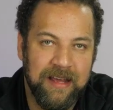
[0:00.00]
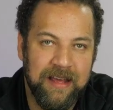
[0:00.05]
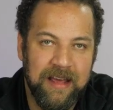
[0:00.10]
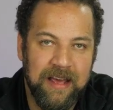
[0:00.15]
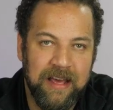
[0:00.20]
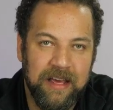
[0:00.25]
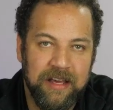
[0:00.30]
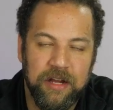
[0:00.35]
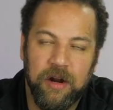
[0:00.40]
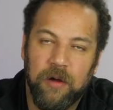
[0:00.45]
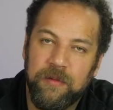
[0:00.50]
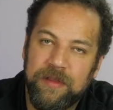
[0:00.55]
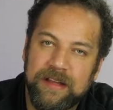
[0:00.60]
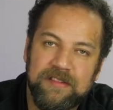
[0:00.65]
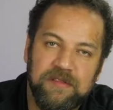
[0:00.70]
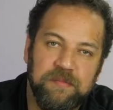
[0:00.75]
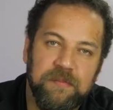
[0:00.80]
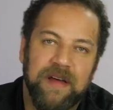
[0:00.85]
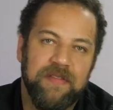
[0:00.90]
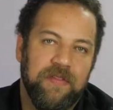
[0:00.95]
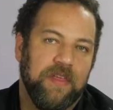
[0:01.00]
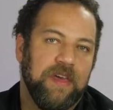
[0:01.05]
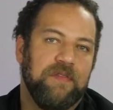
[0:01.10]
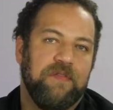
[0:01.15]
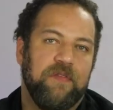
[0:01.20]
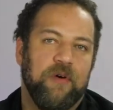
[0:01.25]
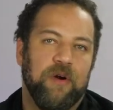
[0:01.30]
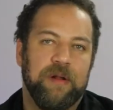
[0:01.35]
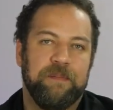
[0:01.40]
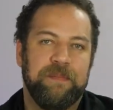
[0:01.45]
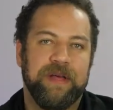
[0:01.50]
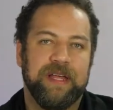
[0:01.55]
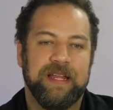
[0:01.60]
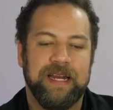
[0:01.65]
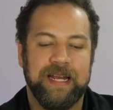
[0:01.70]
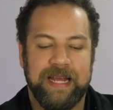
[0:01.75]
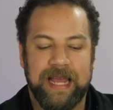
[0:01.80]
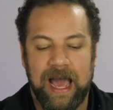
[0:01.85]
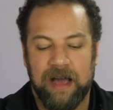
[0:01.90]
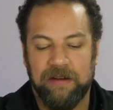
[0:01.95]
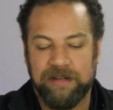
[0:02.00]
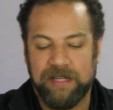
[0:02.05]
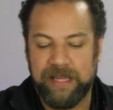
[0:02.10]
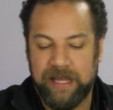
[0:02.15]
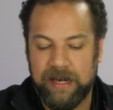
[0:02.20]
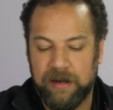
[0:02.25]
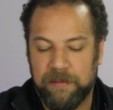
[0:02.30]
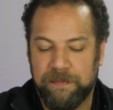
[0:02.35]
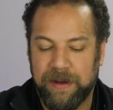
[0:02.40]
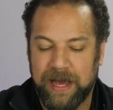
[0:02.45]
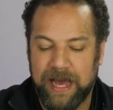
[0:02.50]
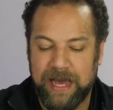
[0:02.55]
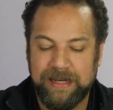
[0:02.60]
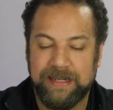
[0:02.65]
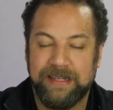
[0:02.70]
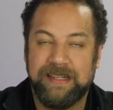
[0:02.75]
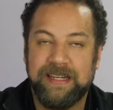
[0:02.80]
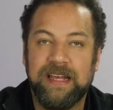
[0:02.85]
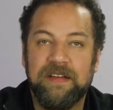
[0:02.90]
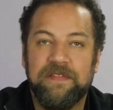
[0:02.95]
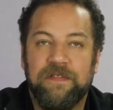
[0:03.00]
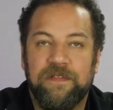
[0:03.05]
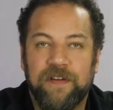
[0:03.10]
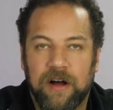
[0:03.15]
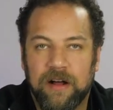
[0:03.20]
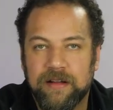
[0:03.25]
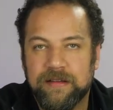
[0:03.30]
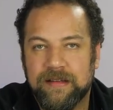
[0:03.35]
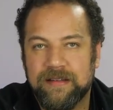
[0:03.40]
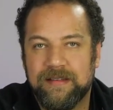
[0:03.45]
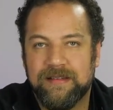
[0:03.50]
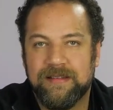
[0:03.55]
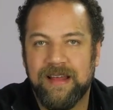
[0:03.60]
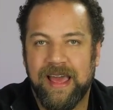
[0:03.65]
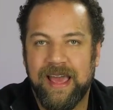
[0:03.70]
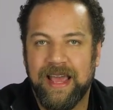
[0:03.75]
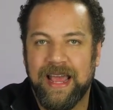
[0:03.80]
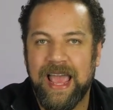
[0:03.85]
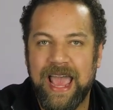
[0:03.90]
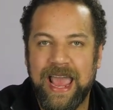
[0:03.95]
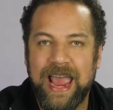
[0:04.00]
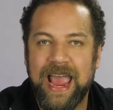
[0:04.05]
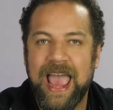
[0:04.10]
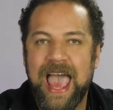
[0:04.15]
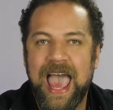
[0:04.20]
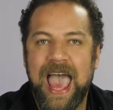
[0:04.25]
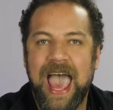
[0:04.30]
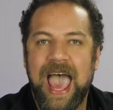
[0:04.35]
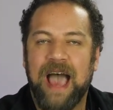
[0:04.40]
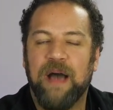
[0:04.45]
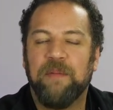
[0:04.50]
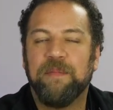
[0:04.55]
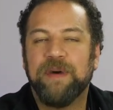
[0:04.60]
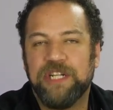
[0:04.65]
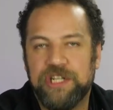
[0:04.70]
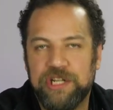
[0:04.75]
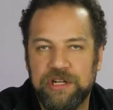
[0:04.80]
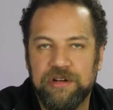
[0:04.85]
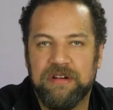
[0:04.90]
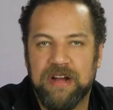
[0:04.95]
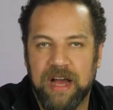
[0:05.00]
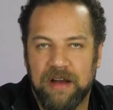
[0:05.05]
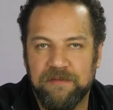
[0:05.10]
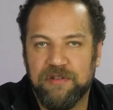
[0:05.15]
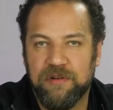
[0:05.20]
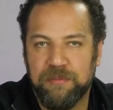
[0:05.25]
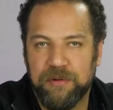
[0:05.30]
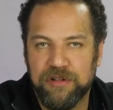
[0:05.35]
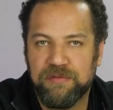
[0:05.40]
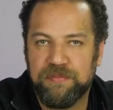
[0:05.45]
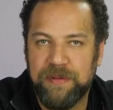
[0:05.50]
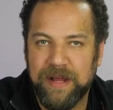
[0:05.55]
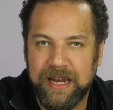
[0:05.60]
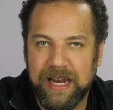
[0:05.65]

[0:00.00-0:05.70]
This monthly affordability calculator by default is saying, hey, how much are you comfortable spending